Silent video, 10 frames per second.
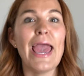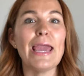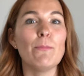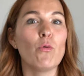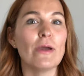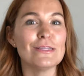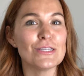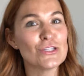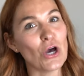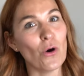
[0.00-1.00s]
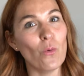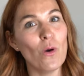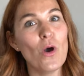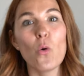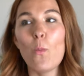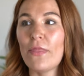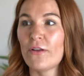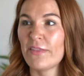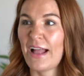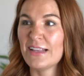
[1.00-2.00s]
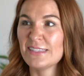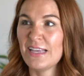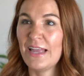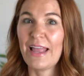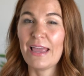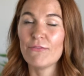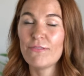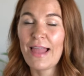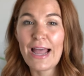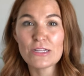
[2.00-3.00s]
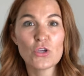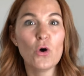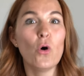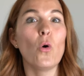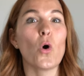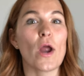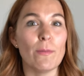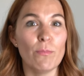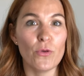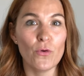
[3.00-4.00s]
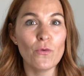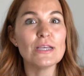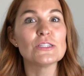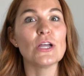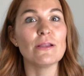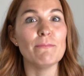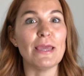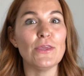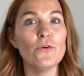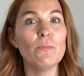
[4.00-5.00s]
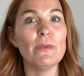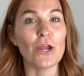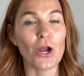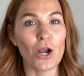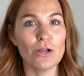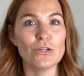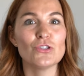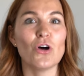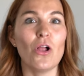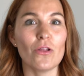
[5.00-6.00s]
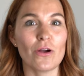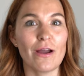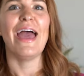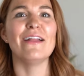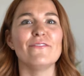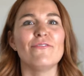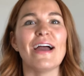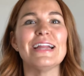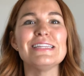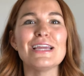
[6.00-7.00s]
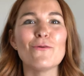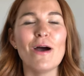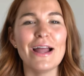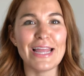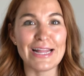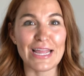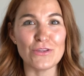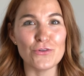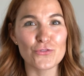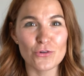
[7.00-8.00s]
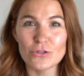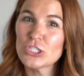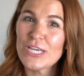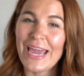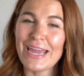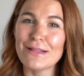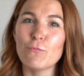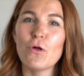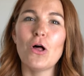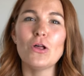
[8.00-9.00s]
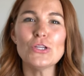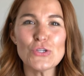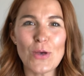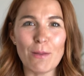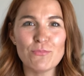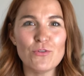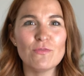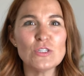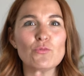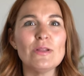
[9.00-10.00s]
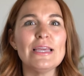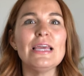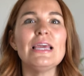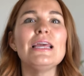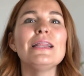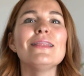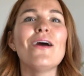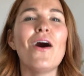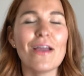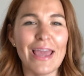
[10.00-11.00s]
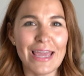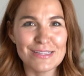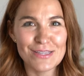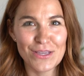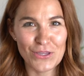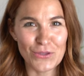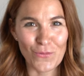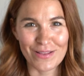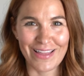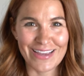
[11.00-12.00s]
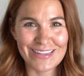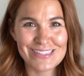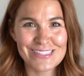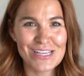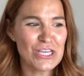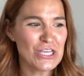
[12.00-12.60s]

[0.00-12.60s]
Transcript: A pointed toe, whether that is in a flat or a boot is gonna make you appear taller. And finding one in a neutral shade will also help to visually elongate your legs.